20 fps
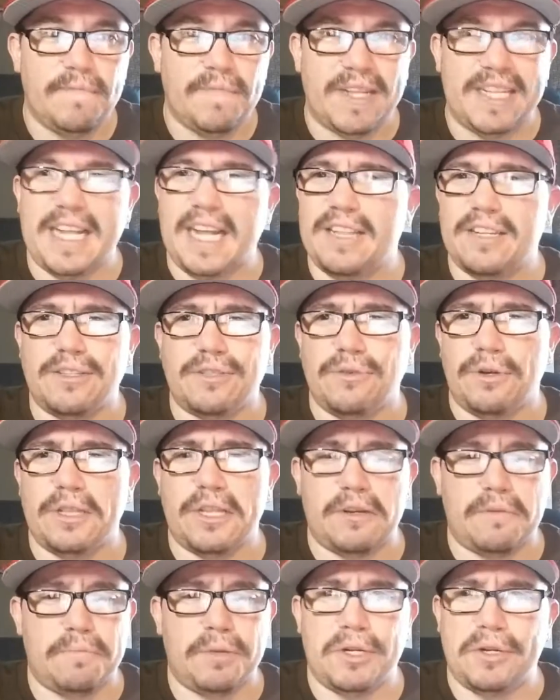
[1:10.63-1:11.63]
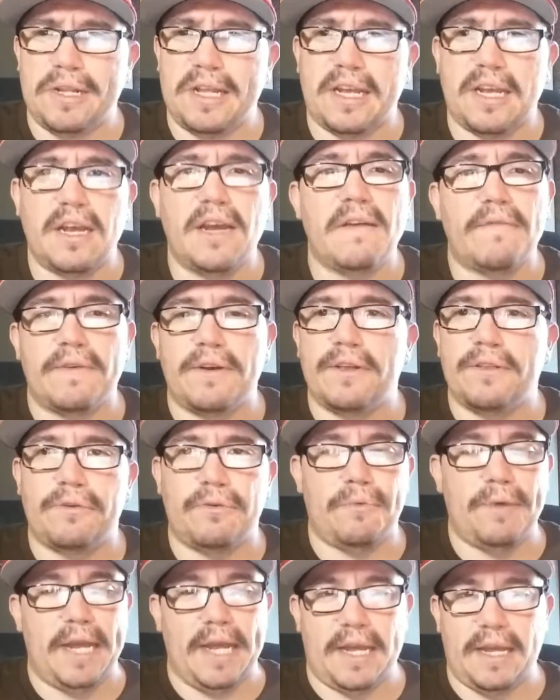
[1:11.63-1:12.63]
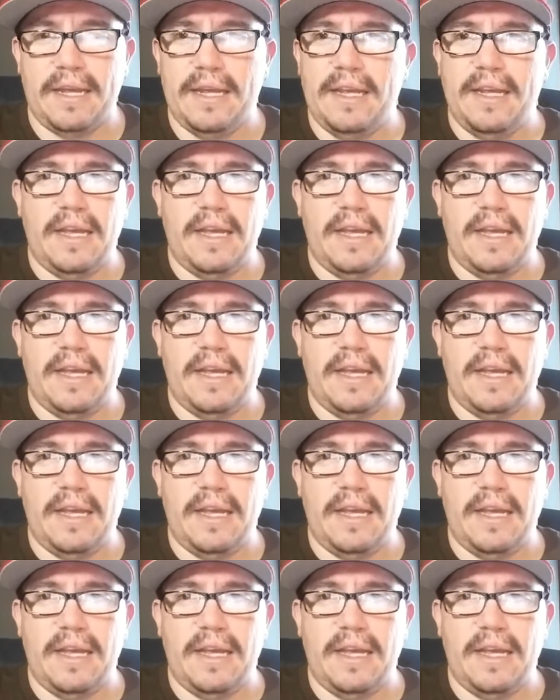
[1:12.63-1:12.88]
and I had to start the computer like every other week.